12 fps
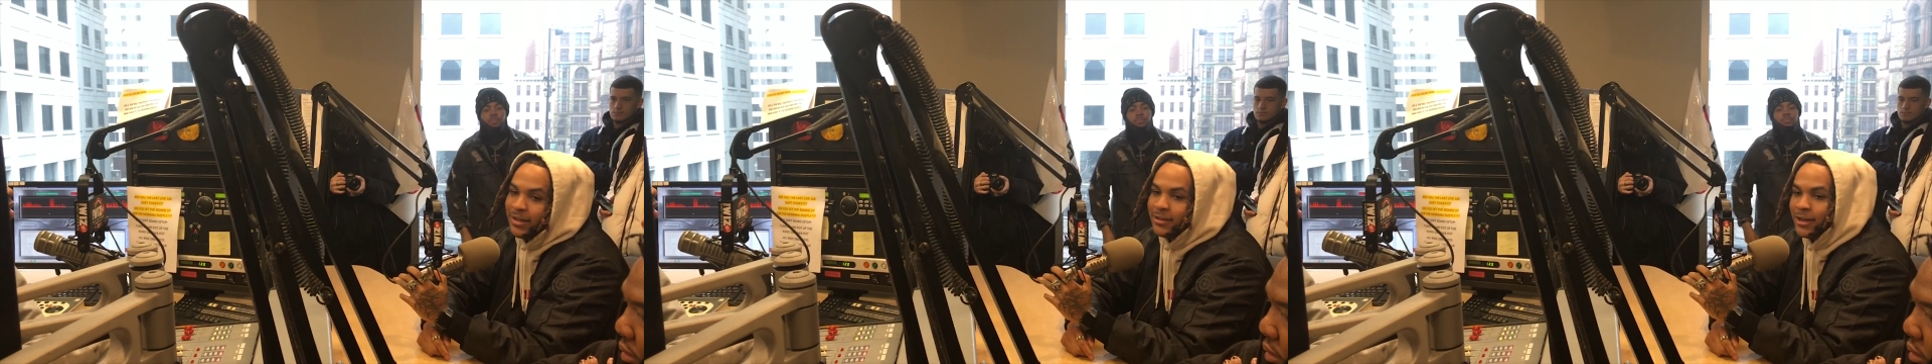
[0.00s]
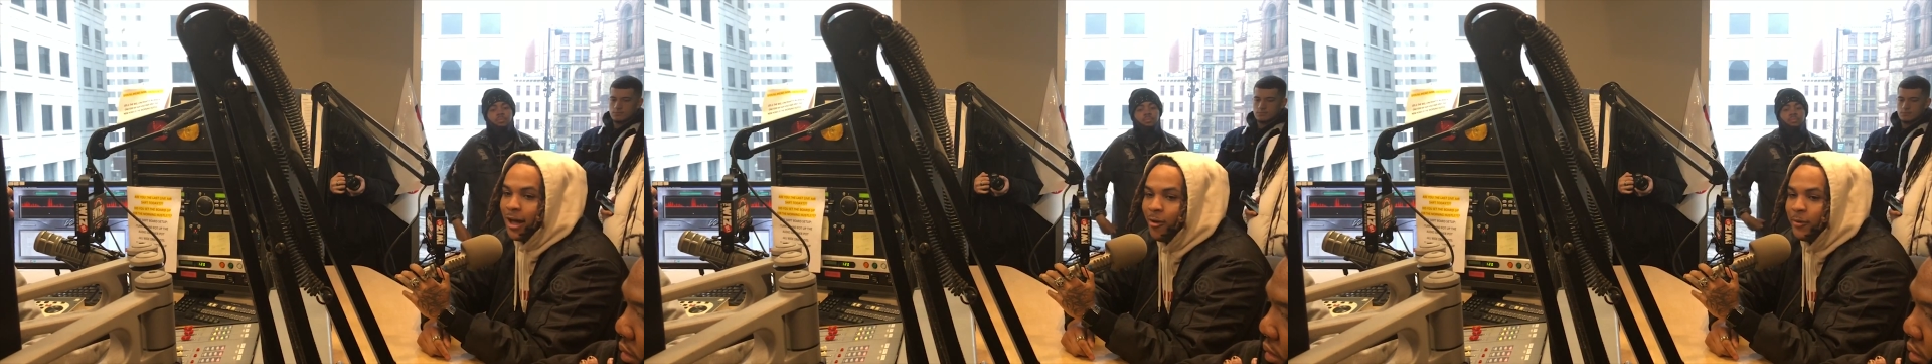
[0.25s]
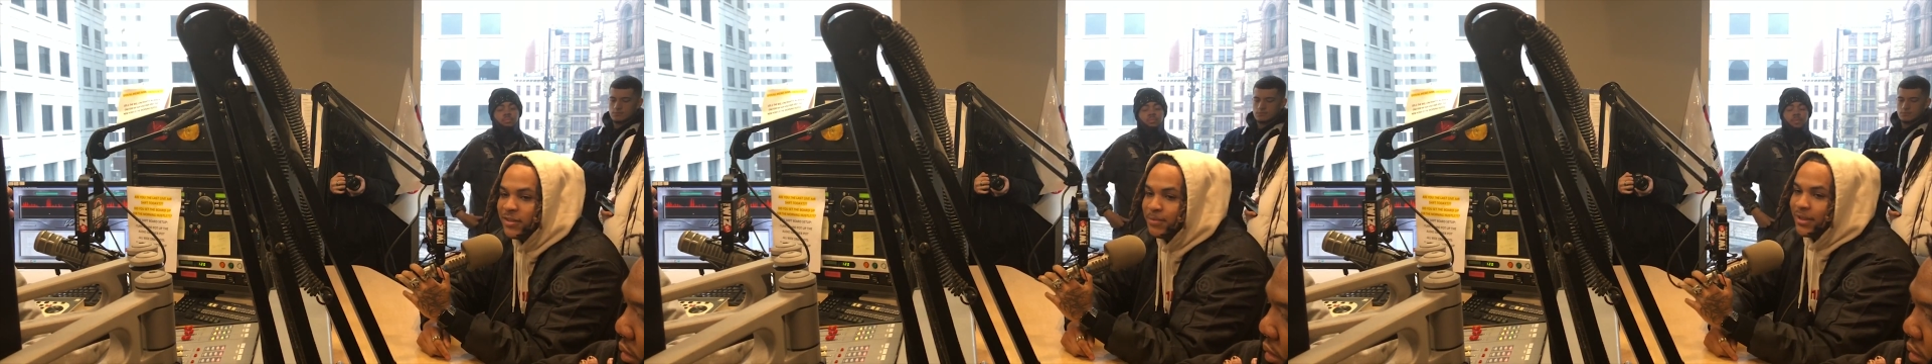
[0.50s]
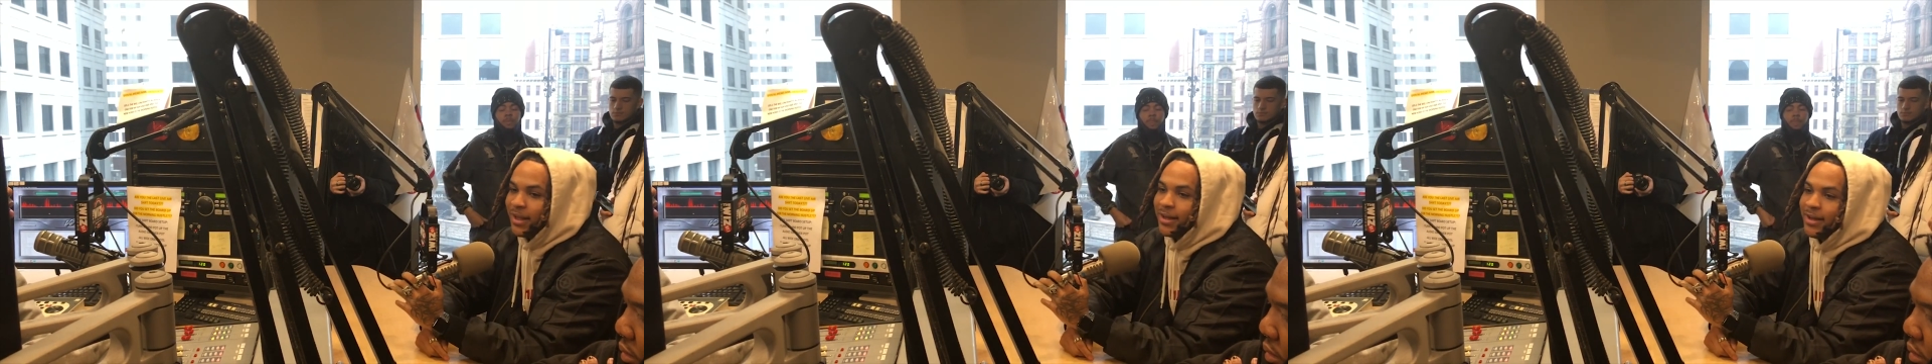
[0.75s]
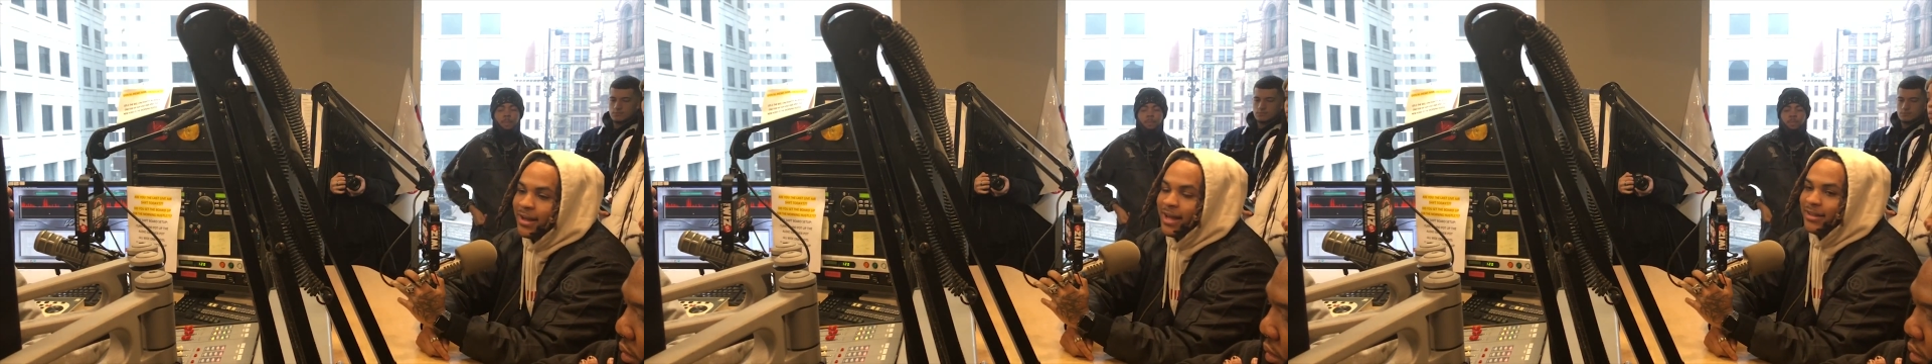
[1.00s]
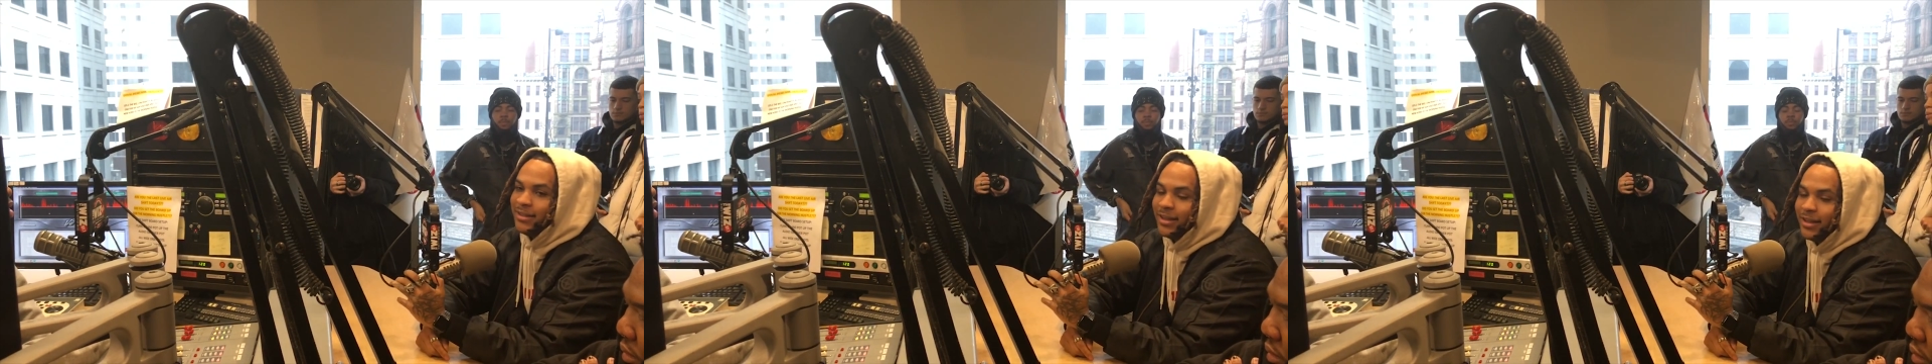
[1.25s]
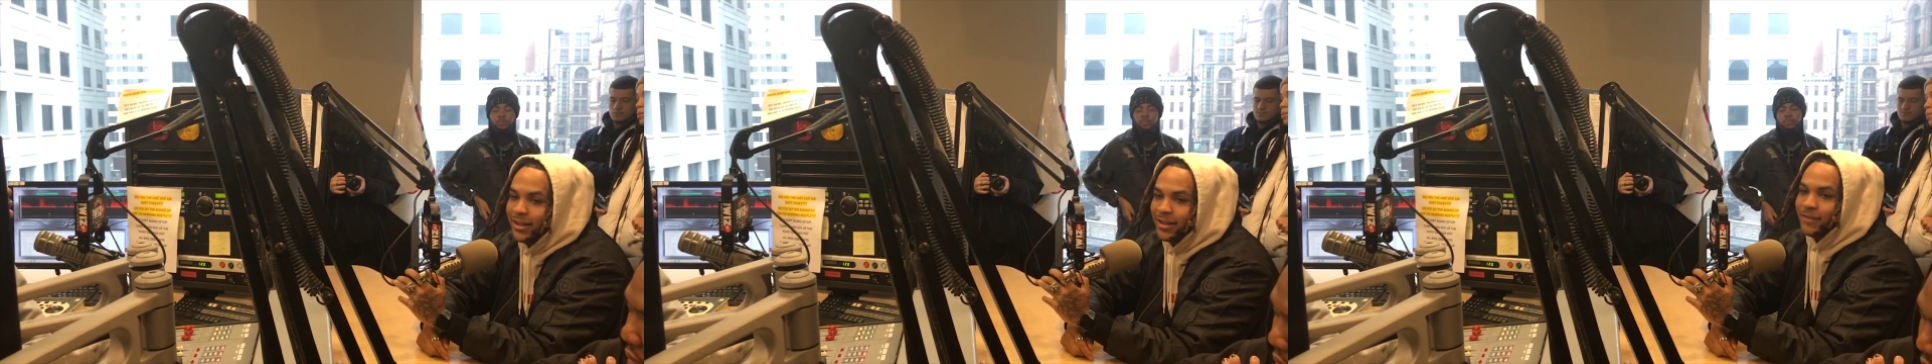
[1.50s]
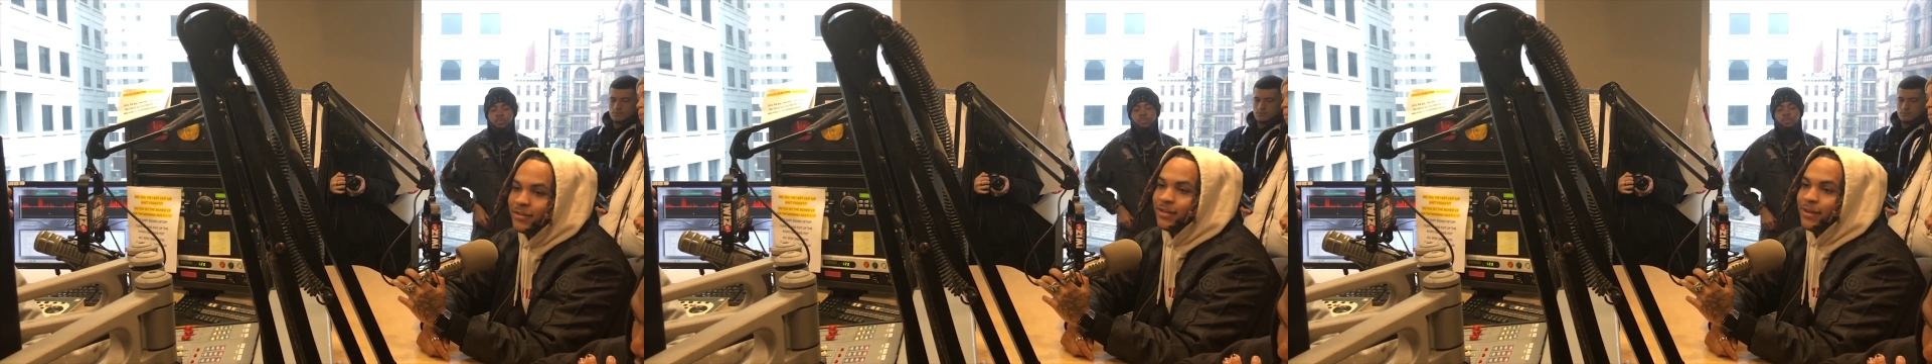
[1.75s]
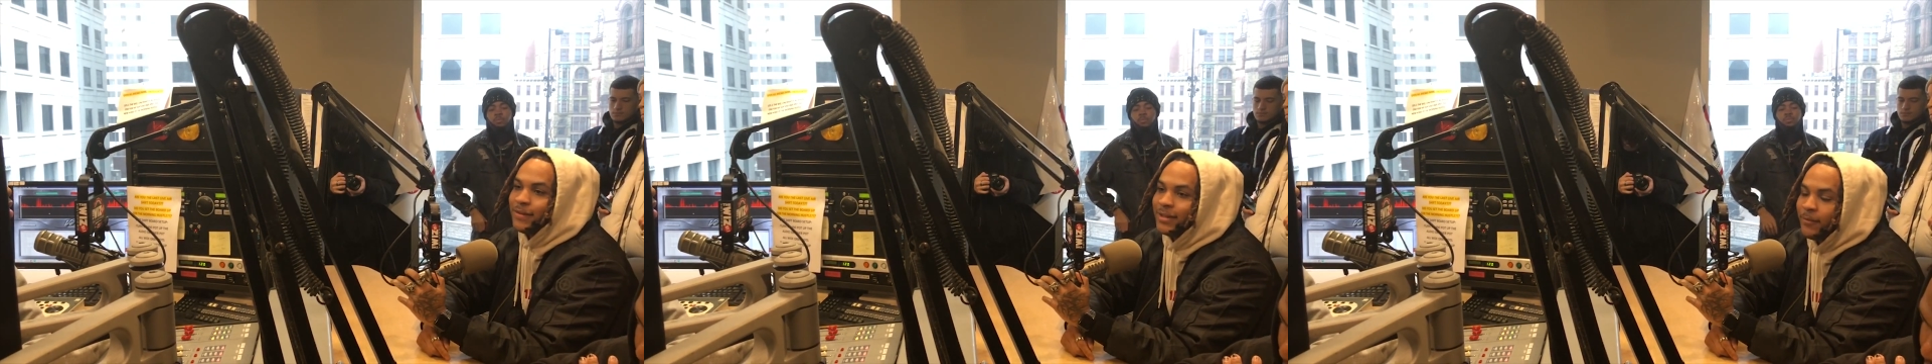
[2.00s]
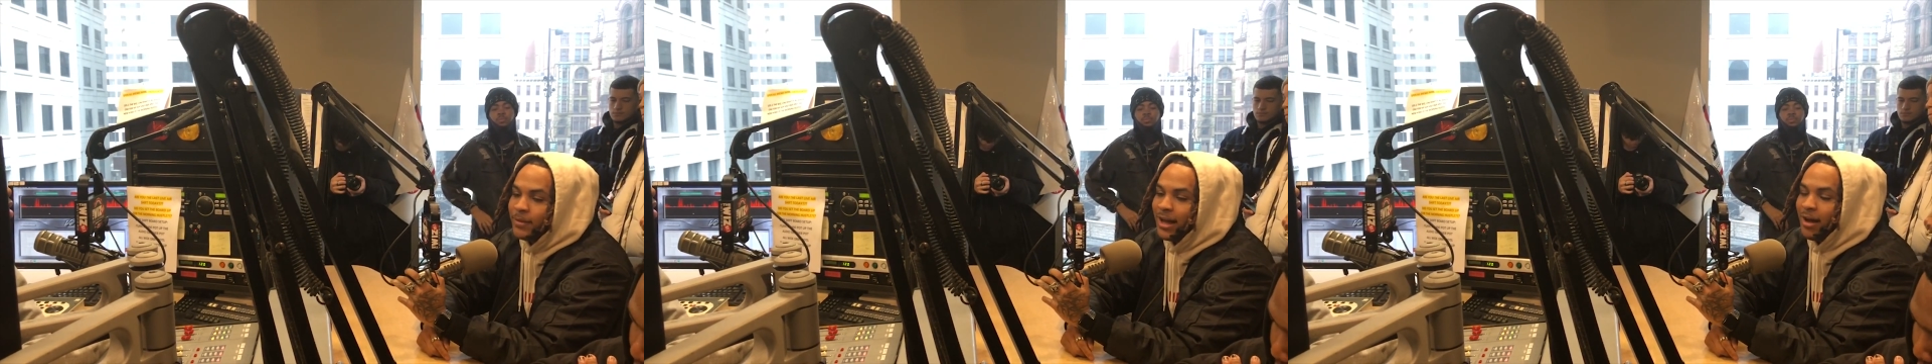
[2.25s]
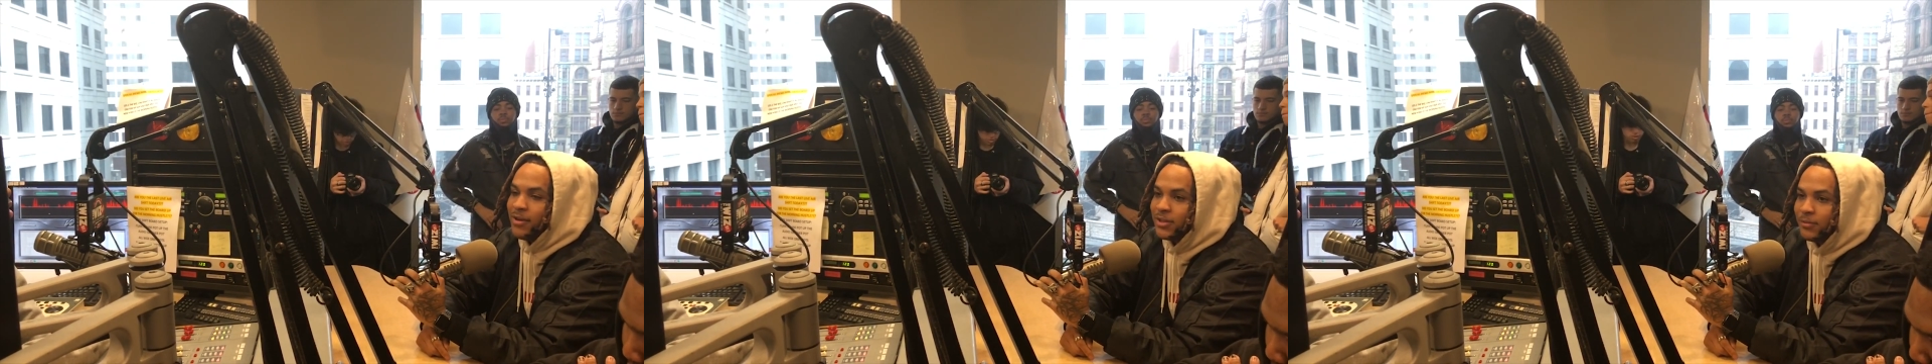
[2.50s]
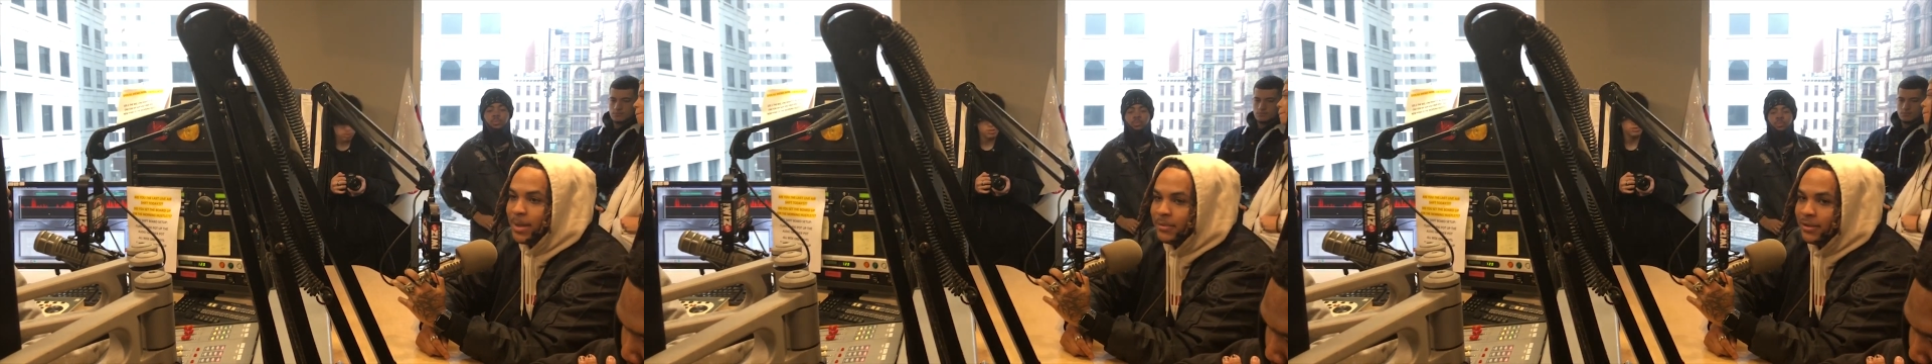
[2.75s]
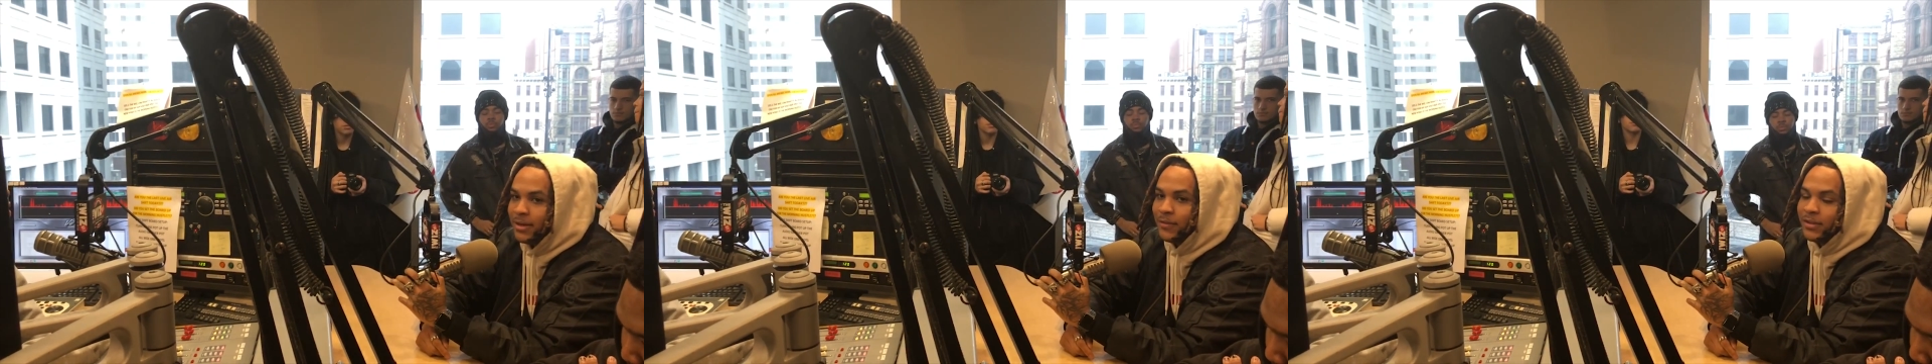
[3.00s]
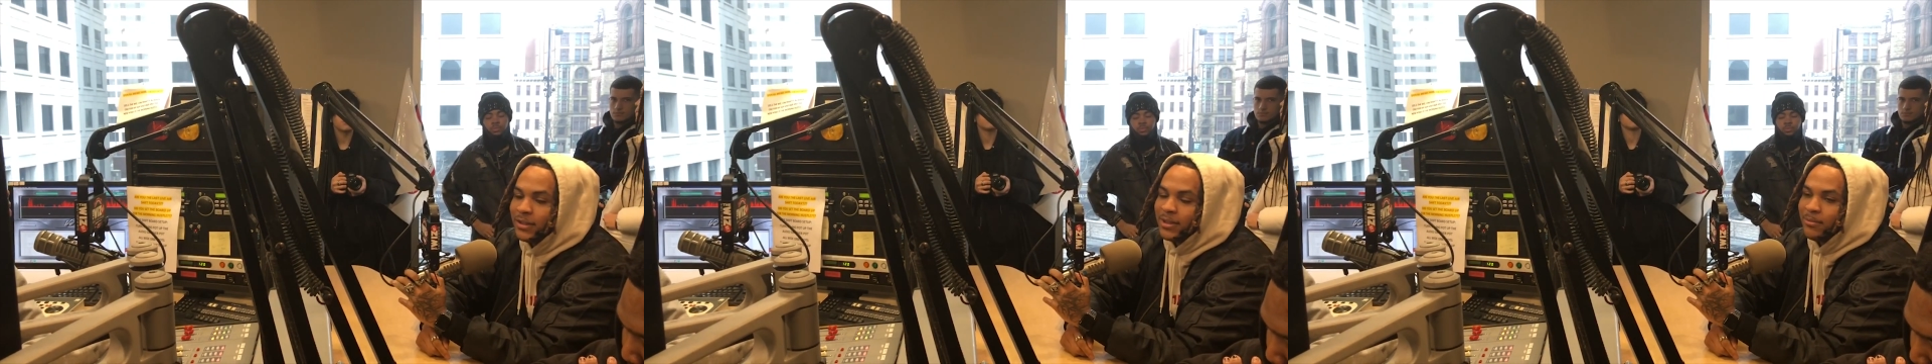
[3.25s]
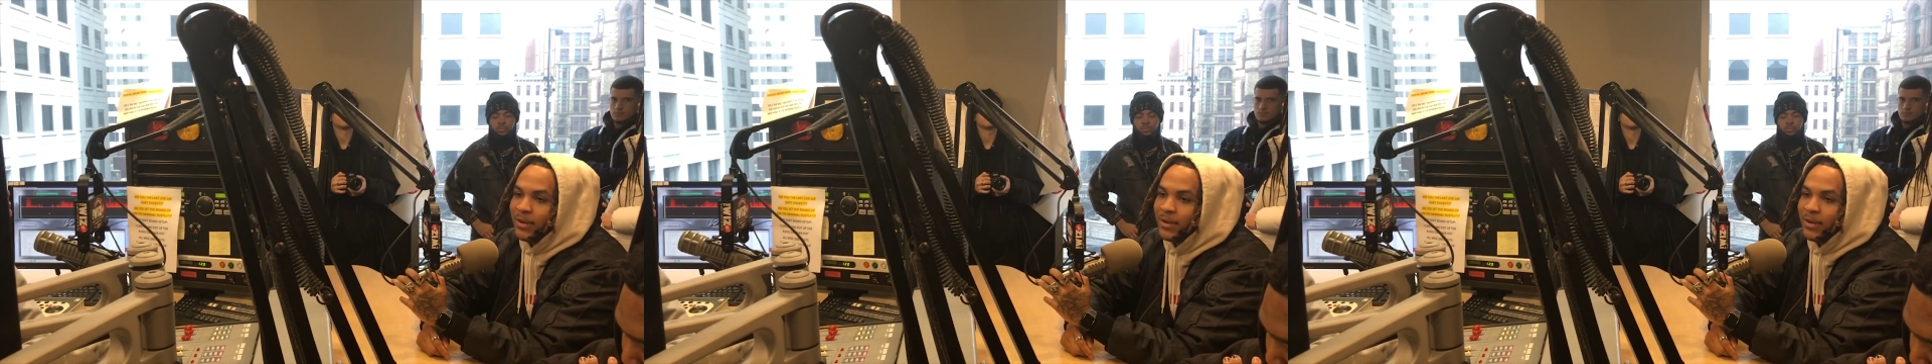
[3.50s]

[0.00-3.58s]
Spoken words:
It's always been like an idea of stuff that we always repped and everything,